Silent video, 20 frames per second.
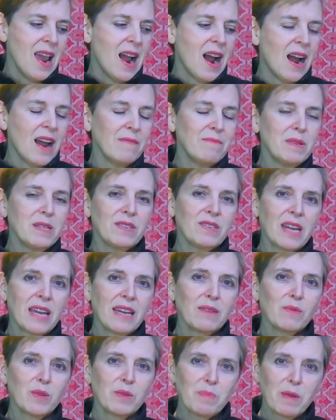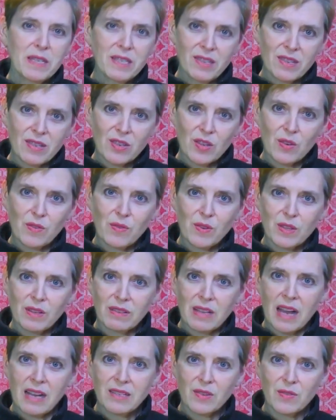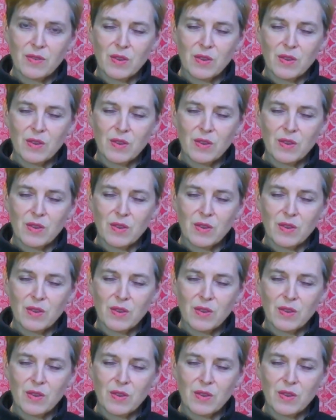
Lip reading: I've been staying with my sister for the last